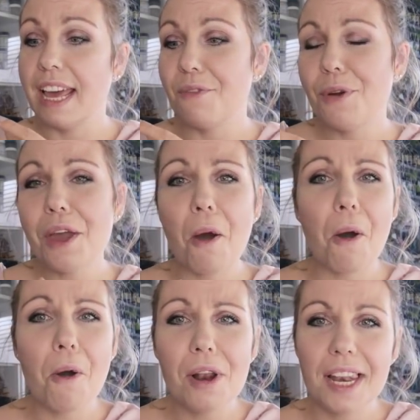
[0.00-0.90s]
We
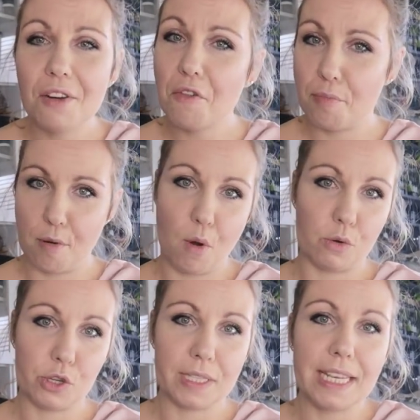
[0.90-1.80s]
all love
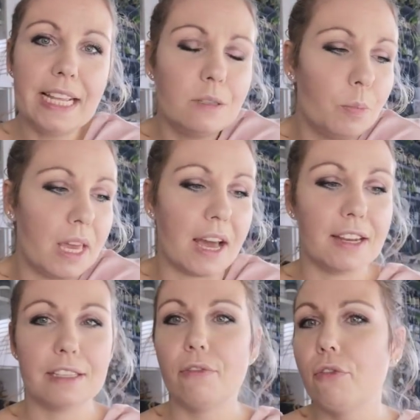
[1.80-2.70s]
promotions, let's be
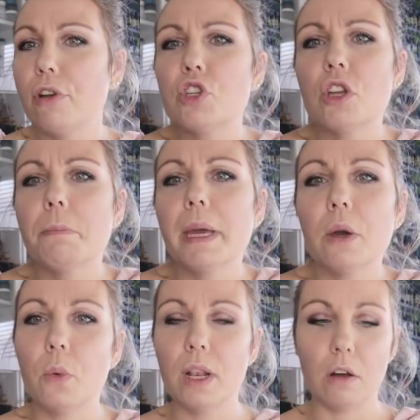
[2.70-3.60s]
honest. Free
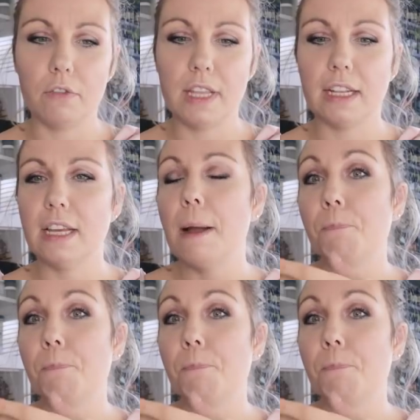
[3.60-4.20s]
shipping, we love that.